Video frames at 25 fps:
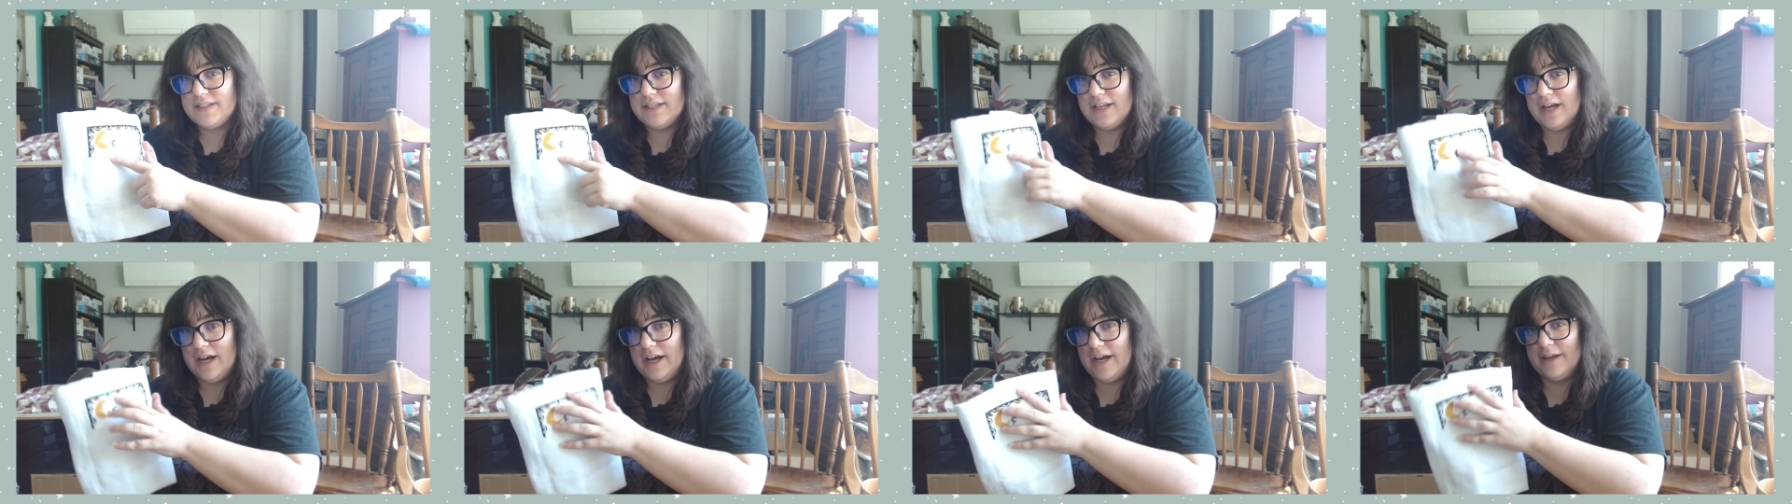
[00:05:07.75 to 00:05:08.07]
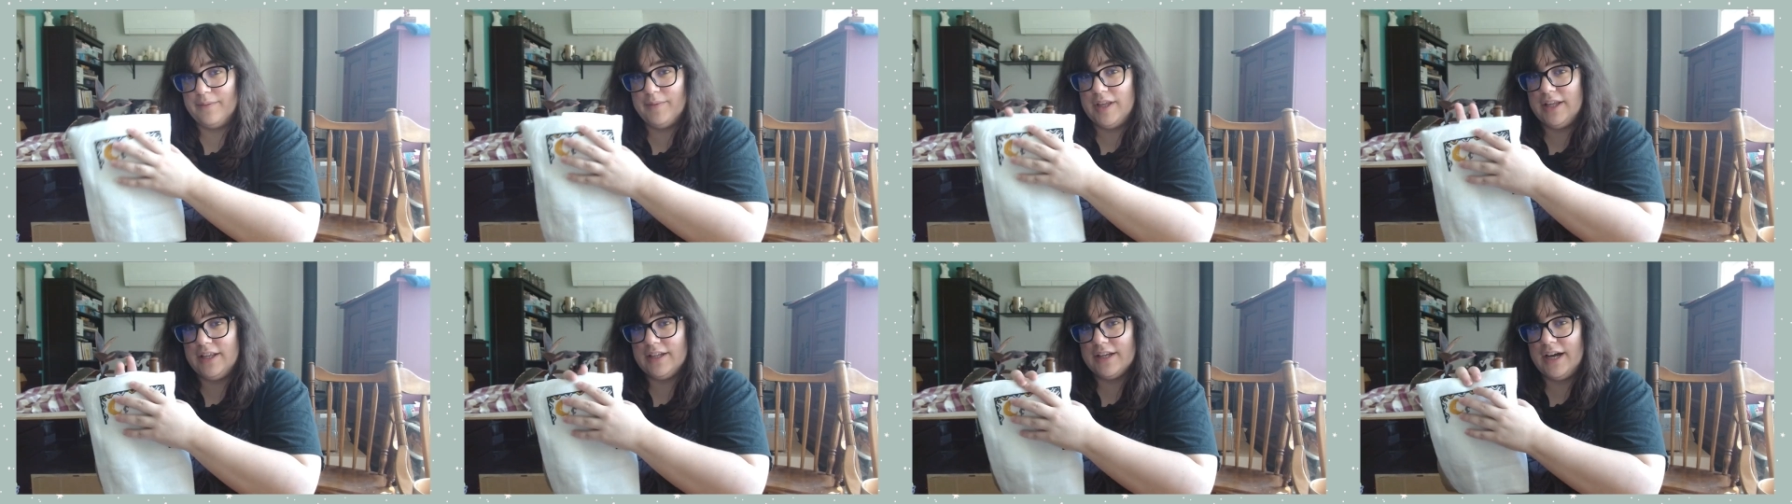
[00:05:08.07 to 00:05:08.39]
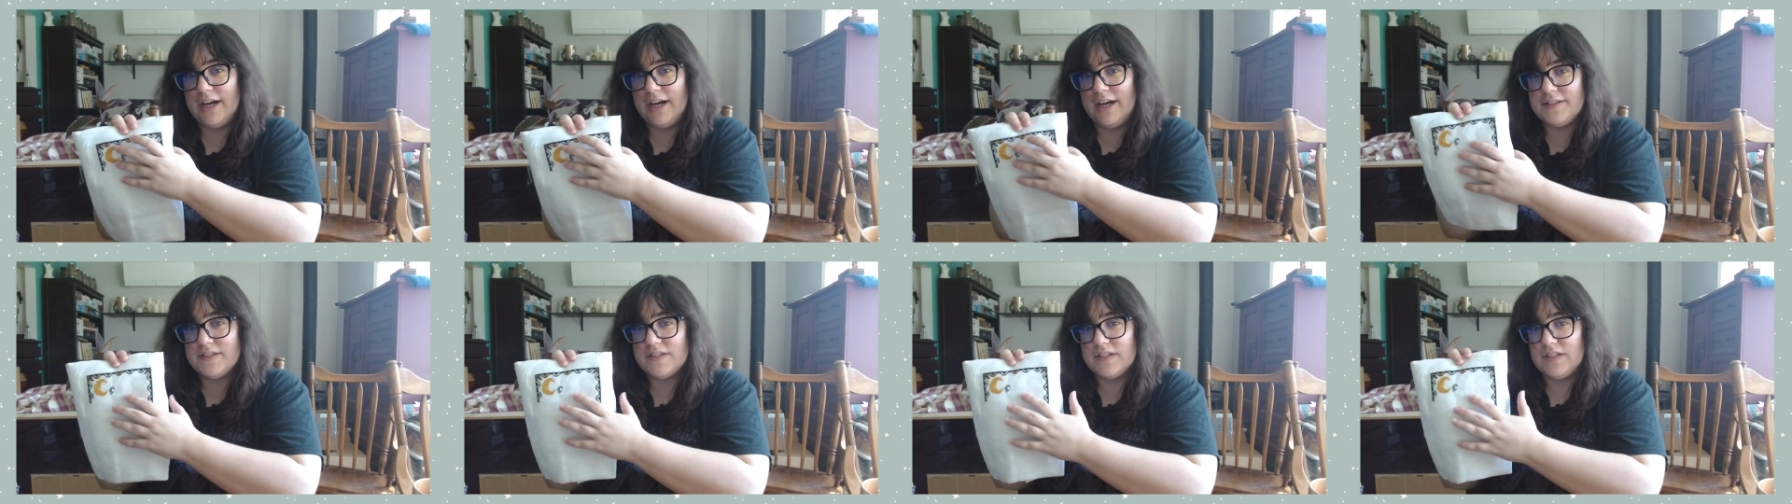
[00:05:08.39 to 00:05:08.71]
I mean,
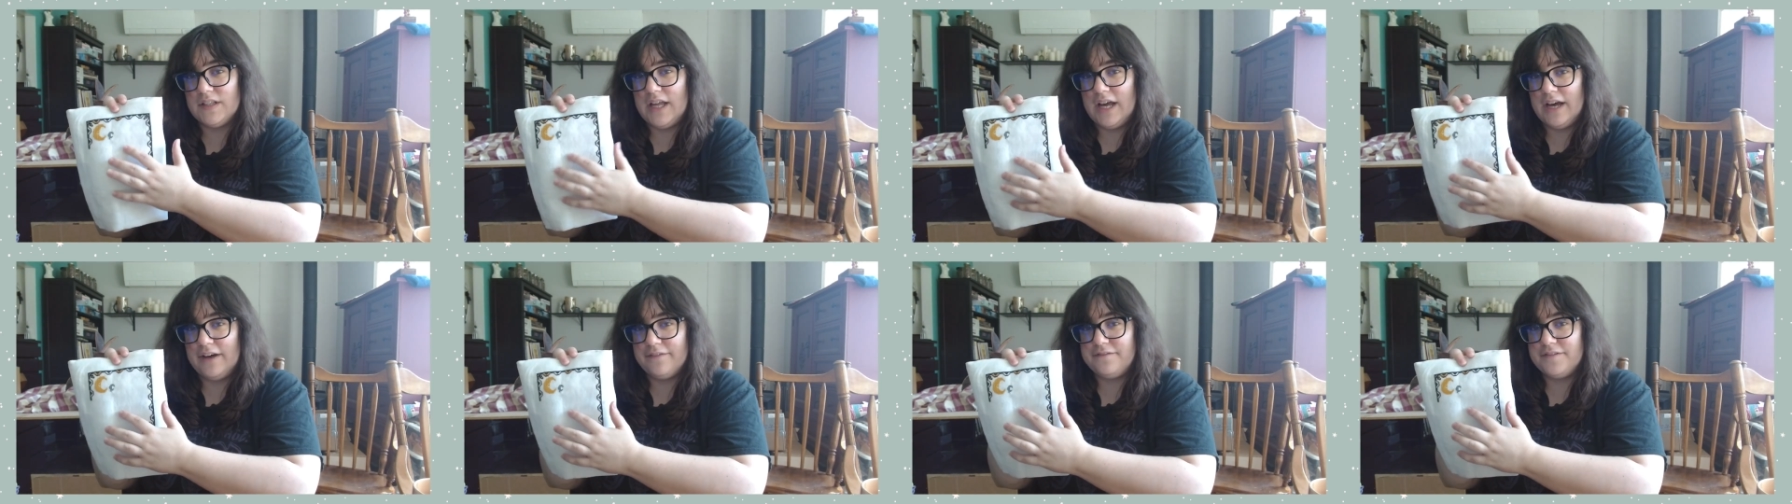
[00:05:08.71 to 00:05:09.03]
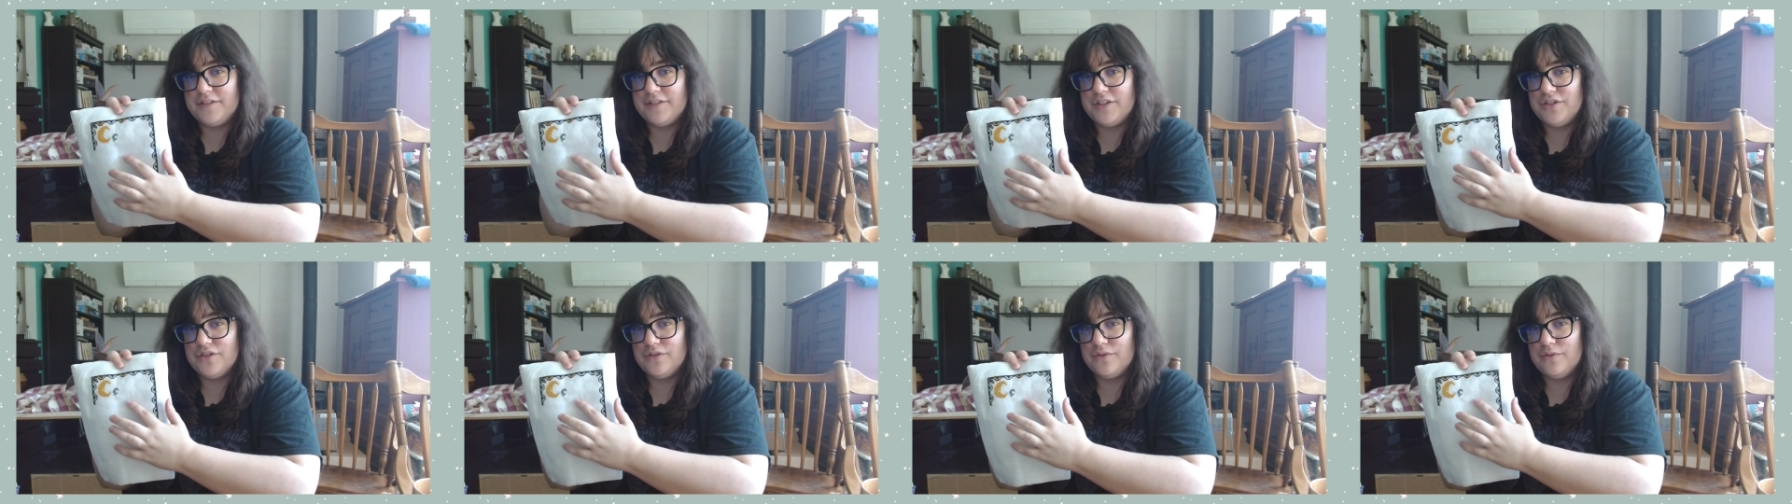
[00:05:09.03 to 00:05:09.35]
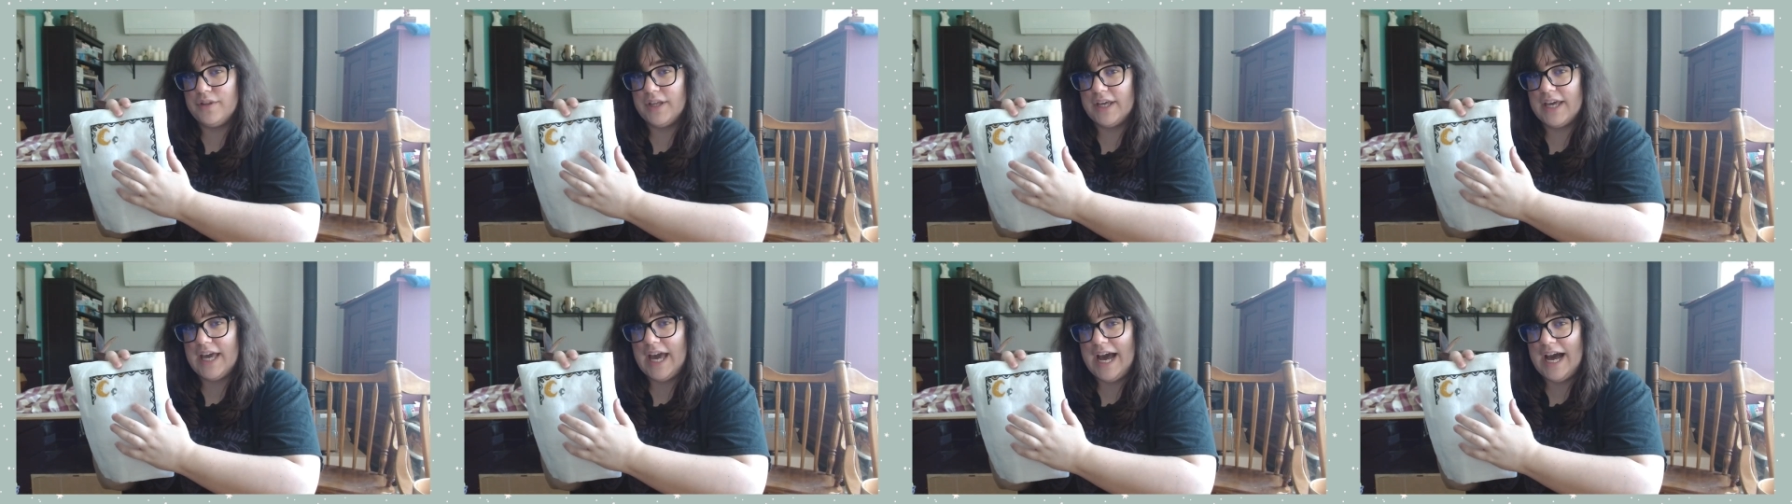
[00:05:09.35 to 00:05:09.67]
I still have to do
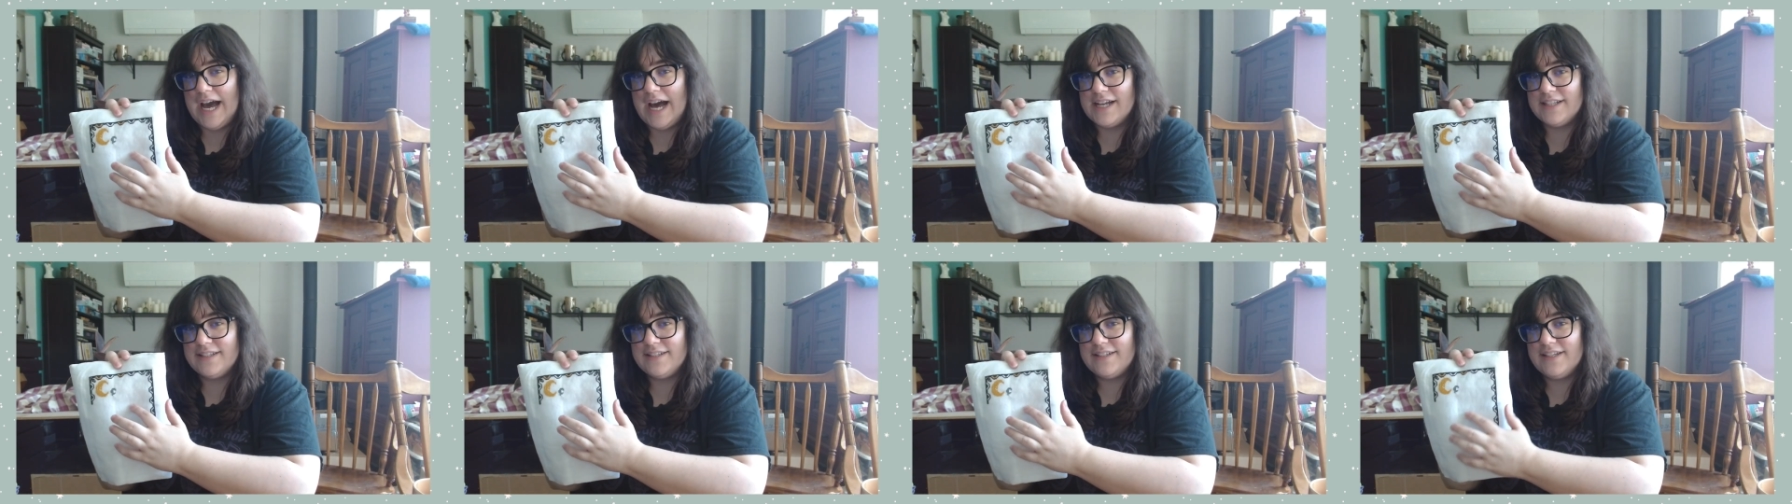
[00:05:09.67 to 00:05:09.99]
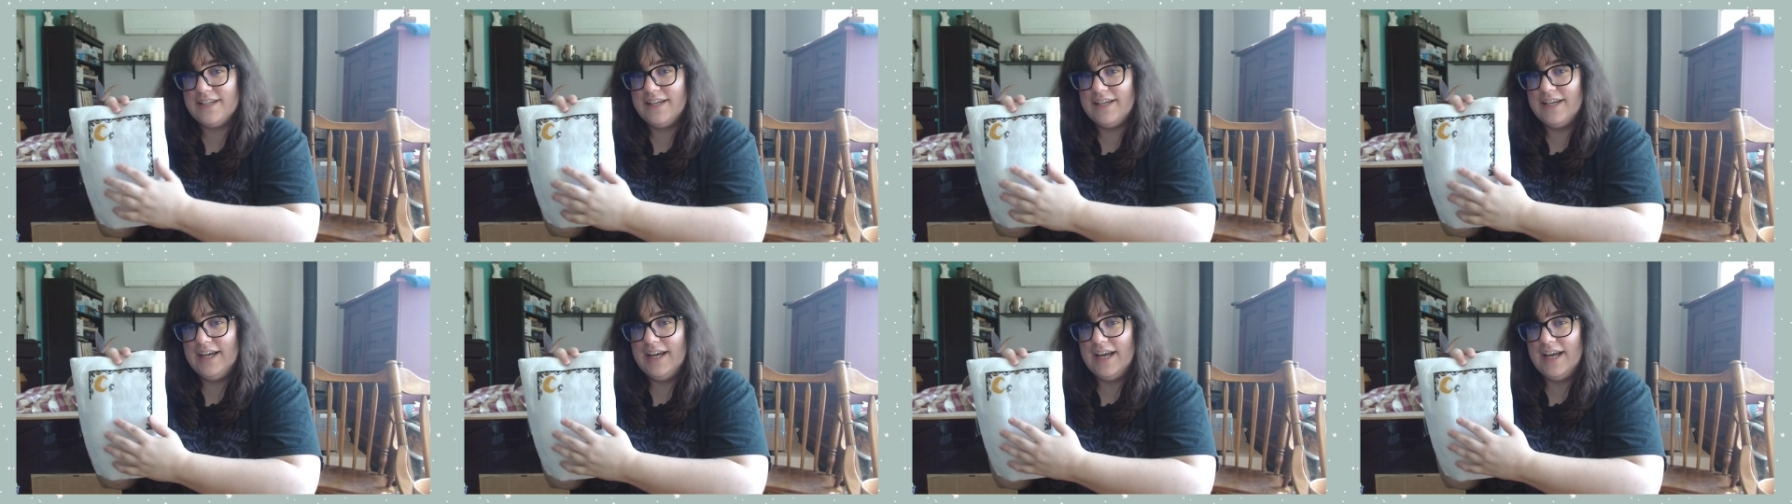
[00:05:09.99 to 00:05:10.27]
the cat